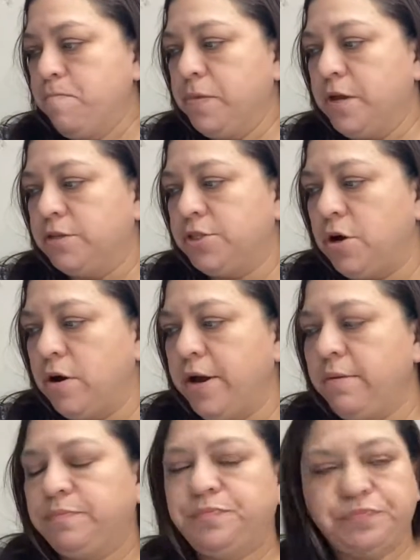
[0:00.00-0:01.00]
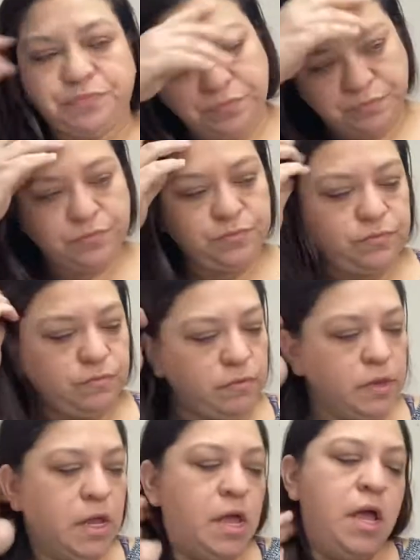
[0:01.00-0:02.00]
Sorry.
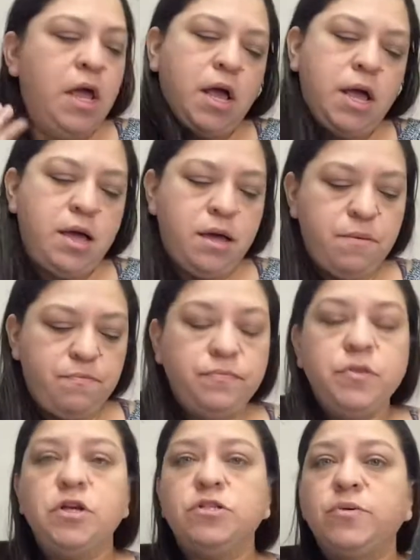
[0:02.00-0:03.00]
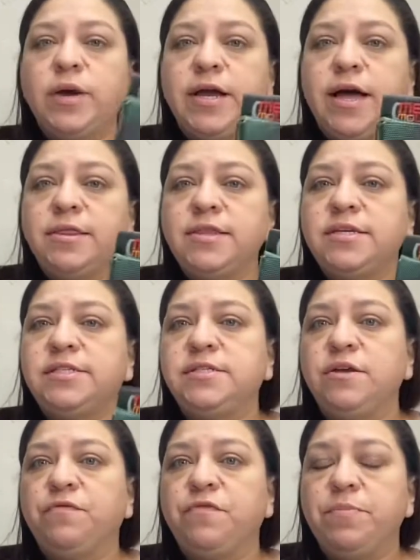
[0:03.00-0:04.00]
So I got this
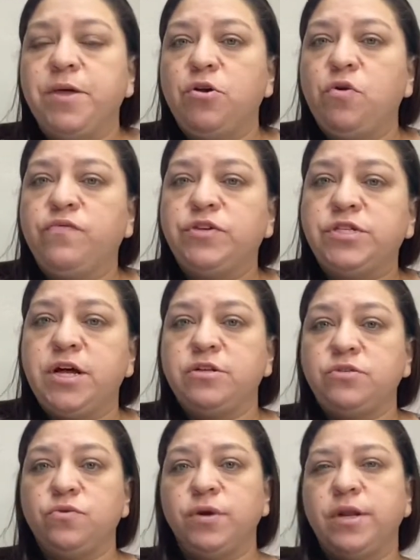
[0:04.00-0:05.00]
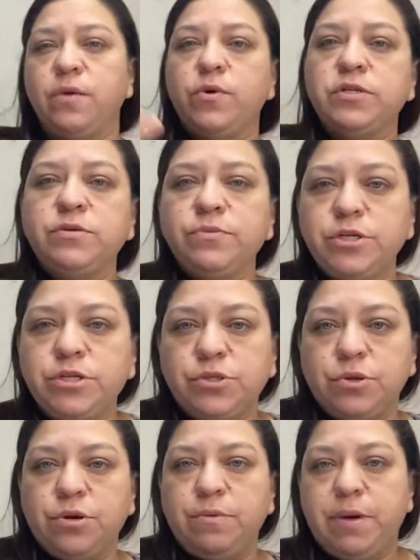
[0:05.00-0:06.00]
from that Overstock store, and I wasn't really
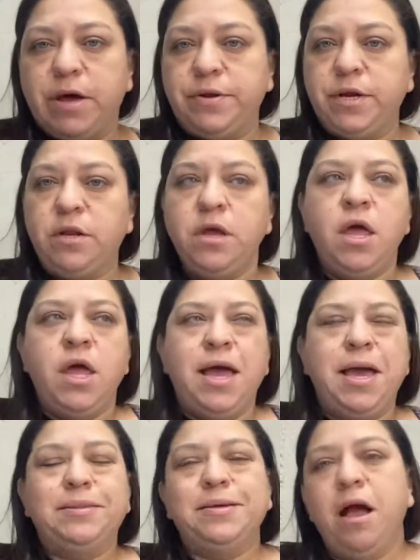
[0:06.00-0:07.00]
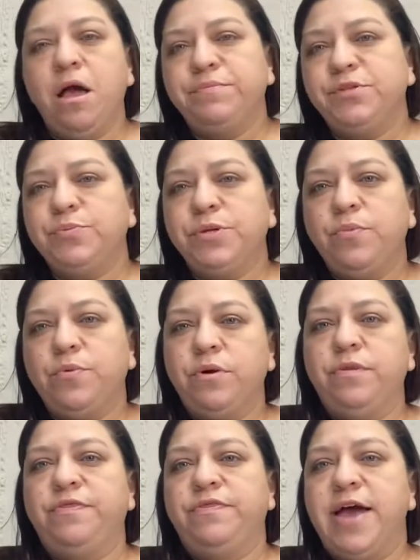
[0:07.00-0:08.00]
certain about it, and the comps really
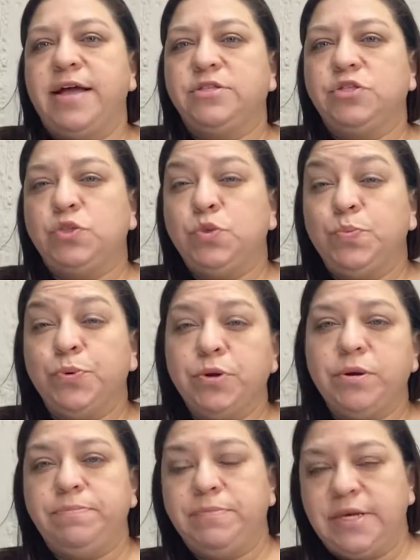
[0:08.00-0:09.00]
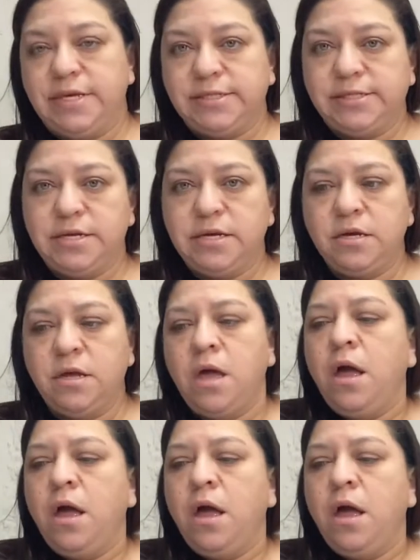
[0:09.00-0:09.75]
weren't that super amazing.